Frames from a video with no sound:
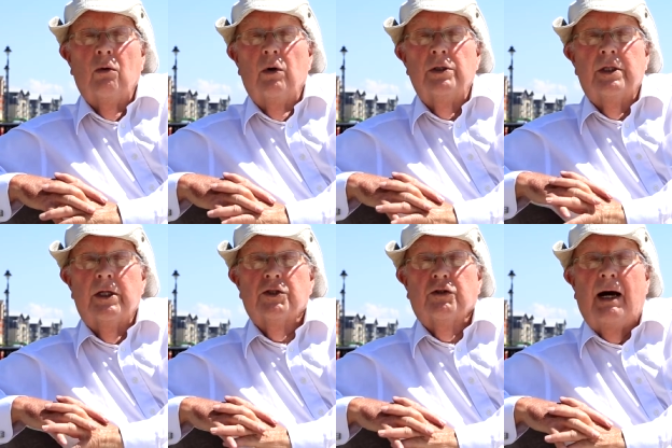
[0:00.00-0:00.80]
was the
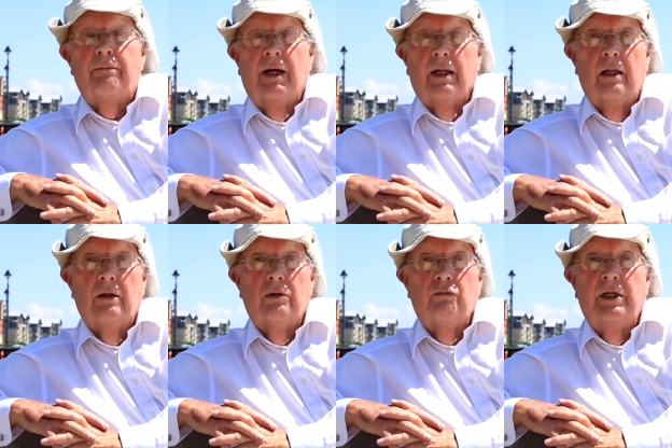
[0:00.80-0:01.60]
scrap
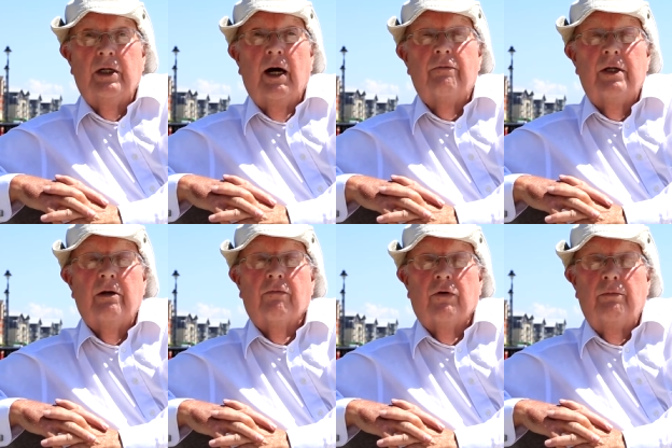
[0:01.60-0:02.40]
metal
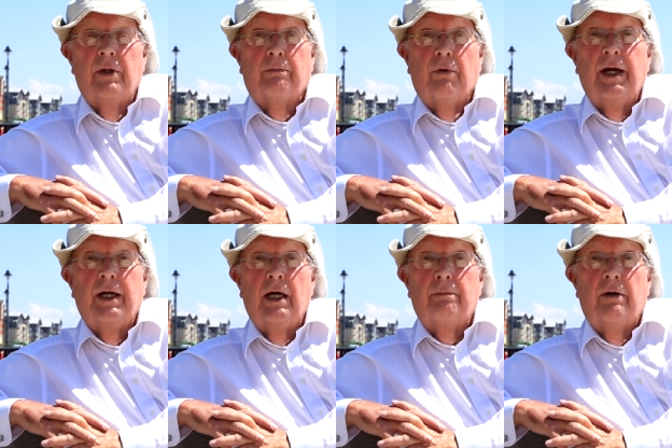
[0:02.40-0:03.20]
recovered from the
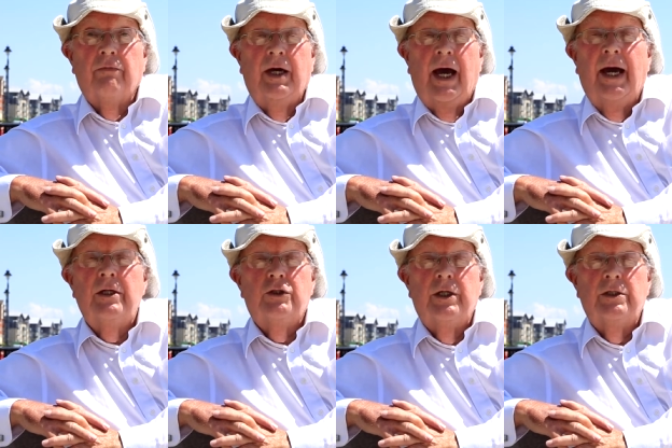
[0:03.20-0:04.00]
breaking up of the
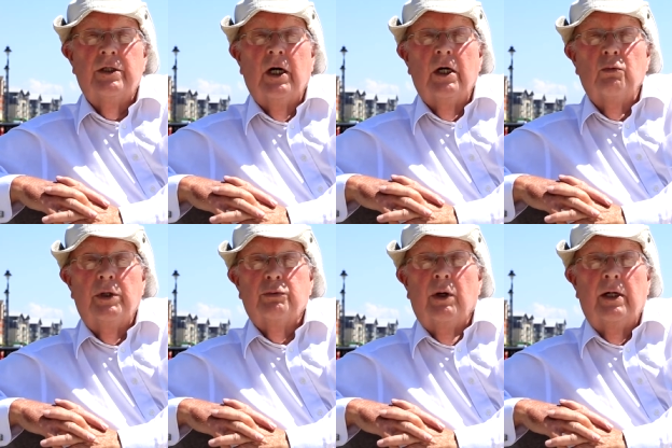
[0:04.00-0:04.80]
engines
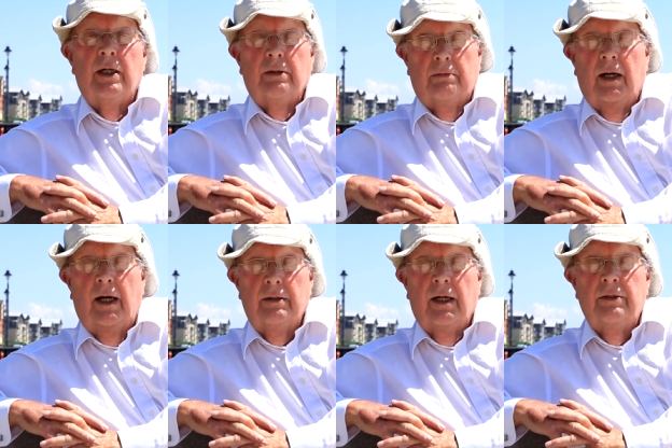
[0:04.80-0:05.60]
which were
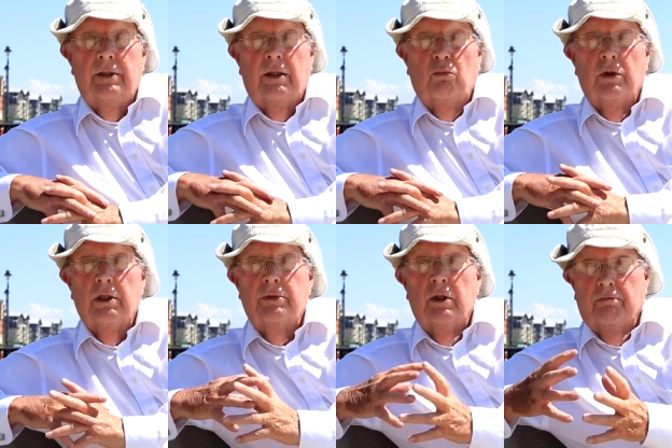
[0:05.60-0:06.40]
under
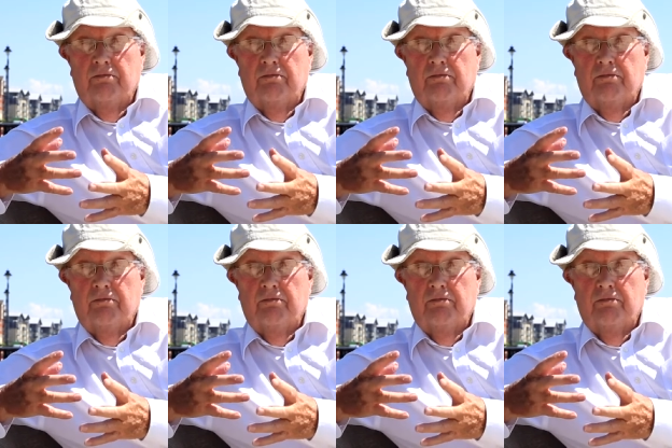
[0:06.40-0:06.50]
Woodham's